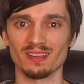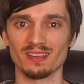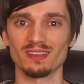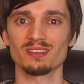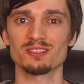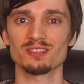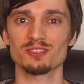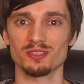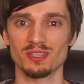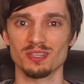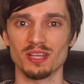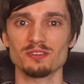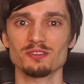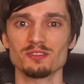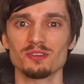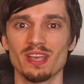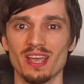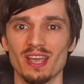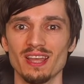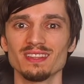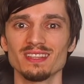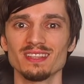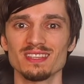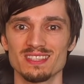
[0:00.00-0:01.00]
so that you can
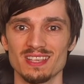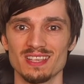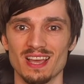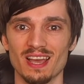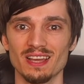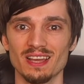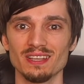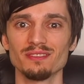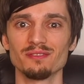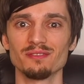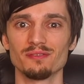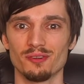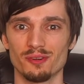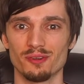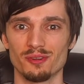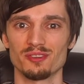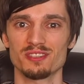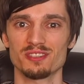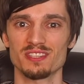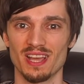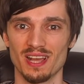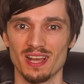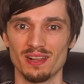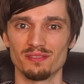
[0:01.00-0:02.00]
decide for
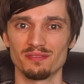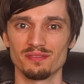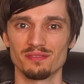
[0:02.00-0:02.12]
yourself.